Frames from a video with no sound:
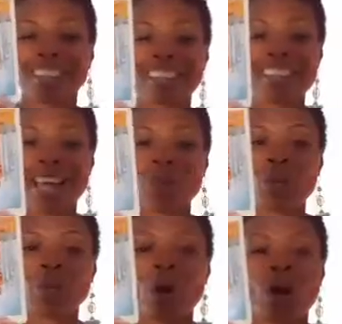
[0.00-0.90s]
today.
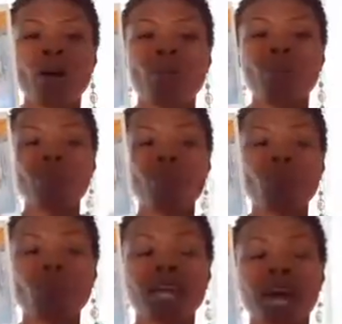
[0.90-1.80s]
We are
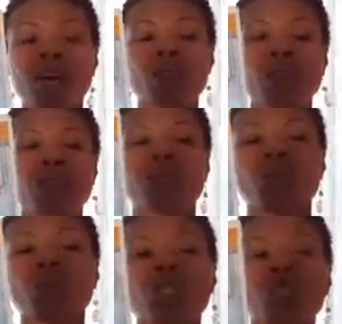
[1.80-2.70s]
moving out of our fear.
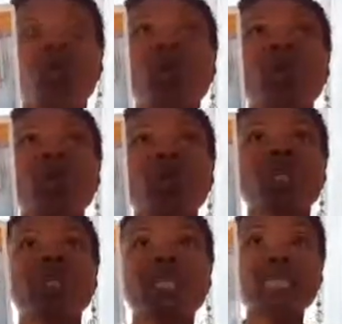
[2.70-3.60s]
We're
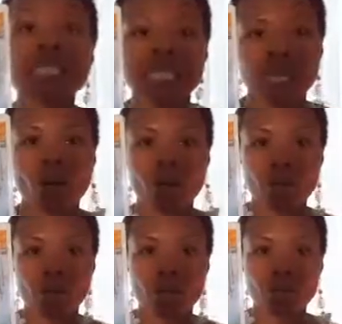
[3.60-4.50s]
releasing
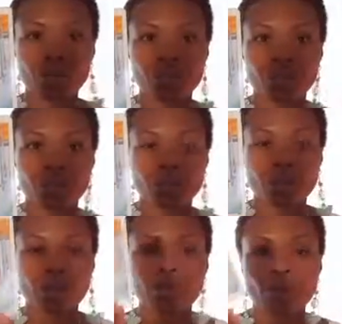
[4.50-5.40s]
ourselves
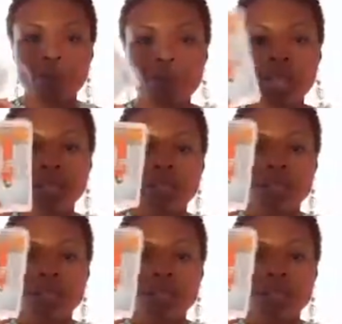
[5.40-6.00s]
from being